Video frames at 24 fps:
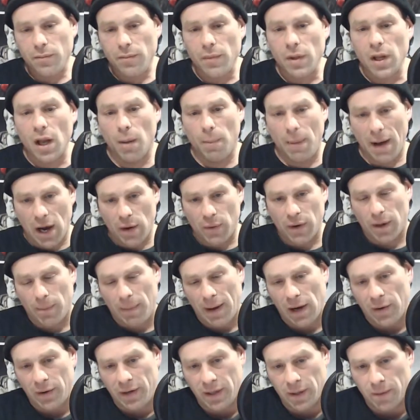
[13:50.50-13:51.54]

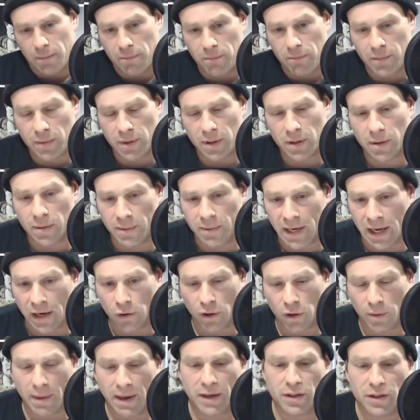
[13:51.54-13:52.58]
about him, not
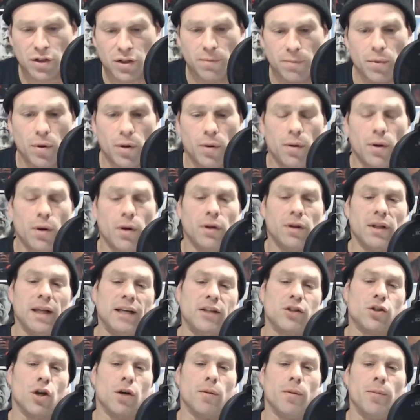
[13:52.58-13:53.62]
only about his a
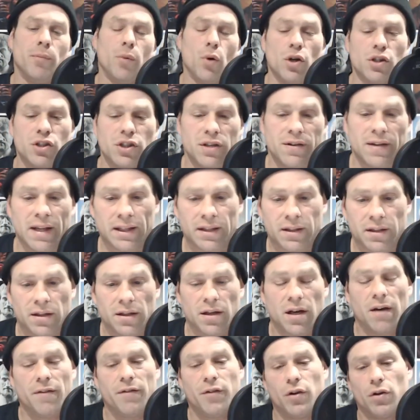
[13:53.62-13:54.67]
late term abortion that the
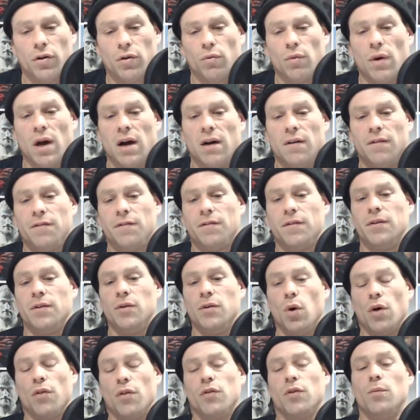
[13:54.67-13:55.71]
governor Ralph
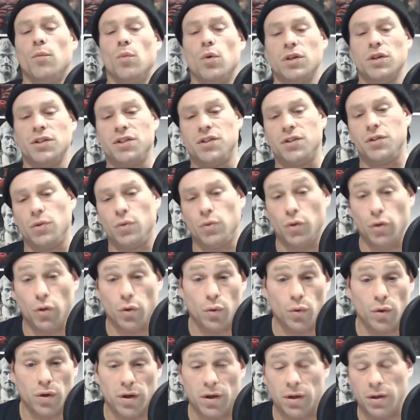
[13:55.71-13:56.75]
Northam wants to
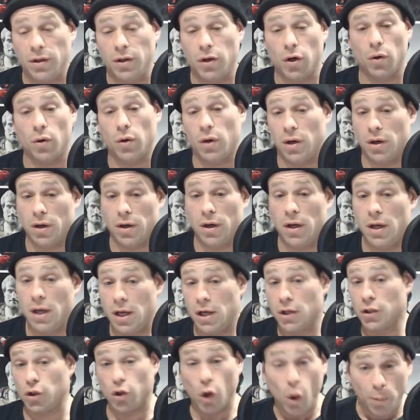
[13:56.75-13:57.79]
do, a
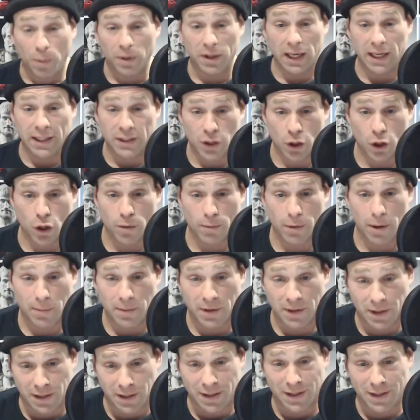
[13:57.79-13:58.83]
super late term.
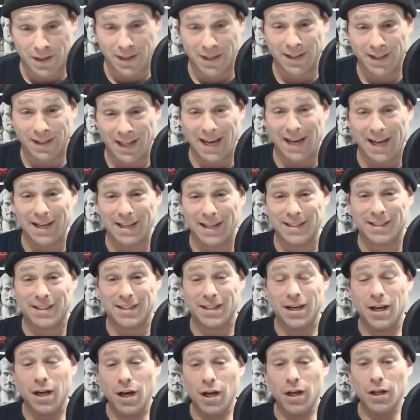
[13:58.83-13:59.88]
The
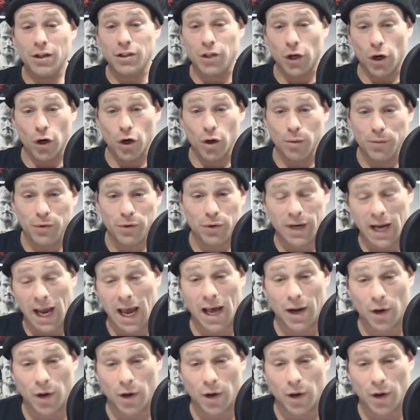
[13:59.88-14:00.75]
latest term you can